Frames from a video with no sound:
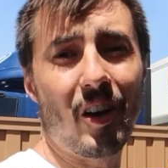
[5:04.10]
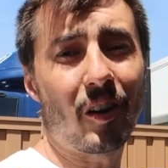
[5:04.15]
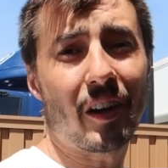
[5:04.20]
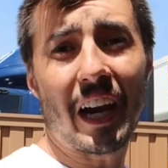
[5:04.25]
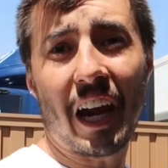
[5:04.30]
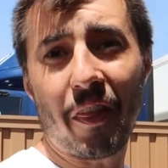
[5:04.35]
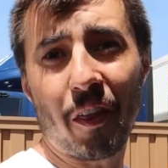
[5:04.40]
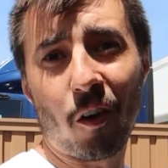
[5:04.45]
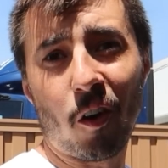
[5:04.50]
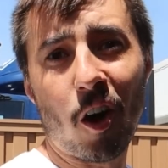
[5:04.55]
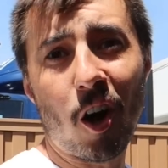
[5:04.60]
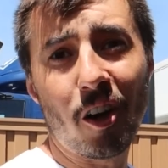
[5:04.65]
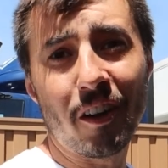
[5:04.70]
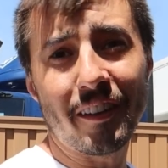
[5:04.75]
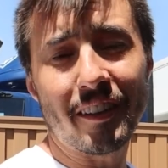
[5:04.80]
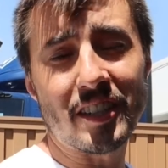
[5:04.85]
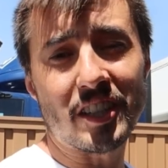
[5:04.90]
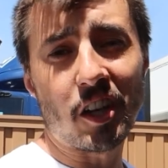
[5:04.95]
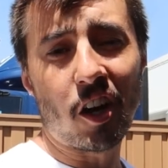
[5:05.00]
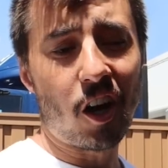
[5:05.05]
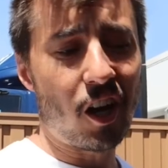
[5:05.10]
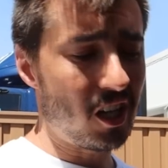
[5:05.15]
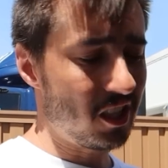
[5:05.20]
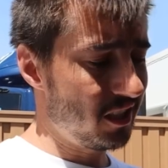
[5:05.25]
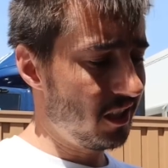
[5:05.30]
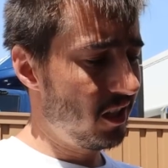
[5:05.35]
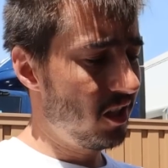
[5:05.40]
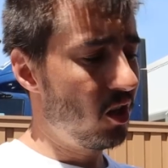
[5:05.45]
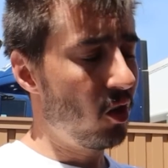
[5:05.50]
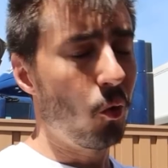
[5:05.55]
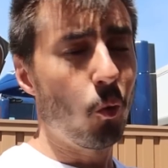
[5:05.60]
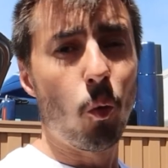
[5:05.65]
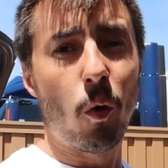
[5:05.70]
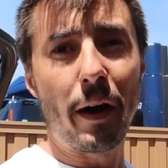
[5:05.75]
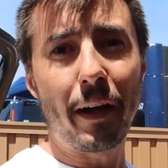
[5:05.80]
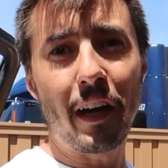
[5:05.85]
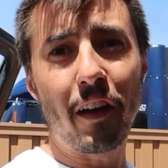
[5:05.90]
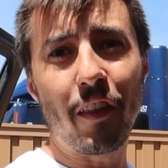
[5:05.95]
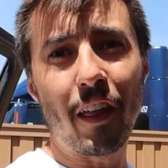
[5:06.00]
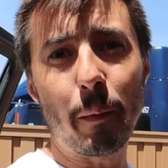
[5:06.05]
Okay, they're all installed.
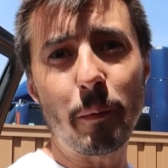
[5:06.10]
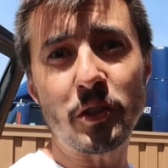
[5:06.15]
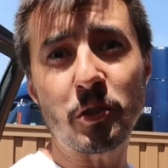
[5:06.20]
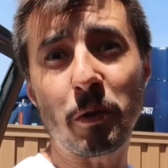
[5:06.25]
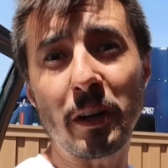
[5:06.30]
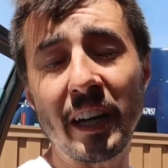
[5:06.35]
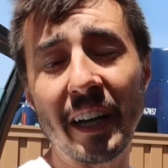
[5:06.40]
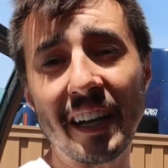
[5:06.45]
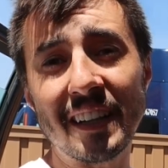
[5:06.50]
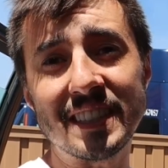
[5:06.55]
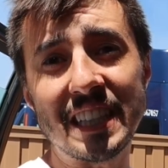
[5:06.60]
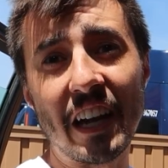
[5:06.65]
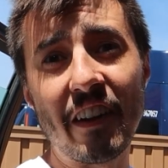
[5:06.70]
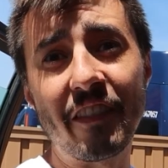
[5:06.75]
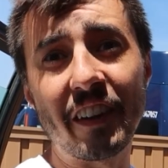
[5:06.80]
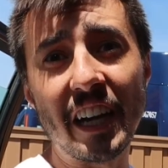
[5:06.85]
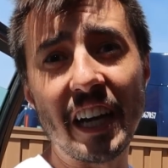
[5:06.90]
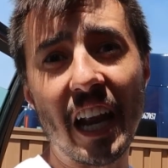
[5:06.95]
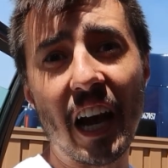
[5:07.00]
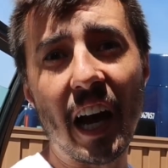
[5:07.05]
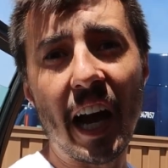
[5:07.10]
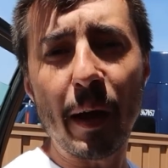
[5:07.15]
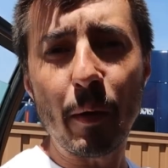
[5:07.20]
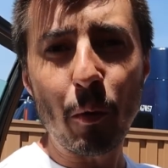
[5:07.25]
One of them is reading 79.